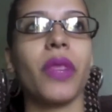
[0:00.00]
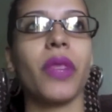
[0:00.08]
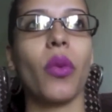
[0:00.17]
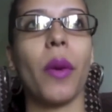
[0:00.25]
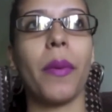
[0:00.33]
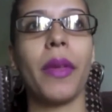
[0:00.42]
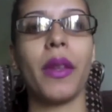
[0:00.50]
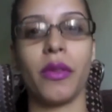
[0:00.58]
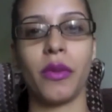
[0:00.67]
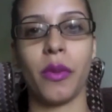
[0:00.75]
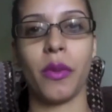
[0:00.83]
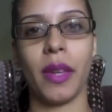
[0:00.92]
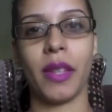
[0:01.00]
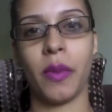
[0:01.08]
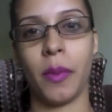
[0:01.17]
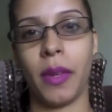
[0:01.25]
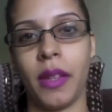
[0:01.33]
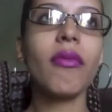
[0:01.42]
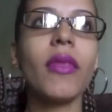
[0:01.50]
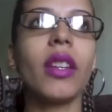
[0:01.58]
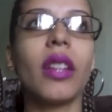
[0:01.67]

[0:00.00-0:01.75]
what pills were best for me.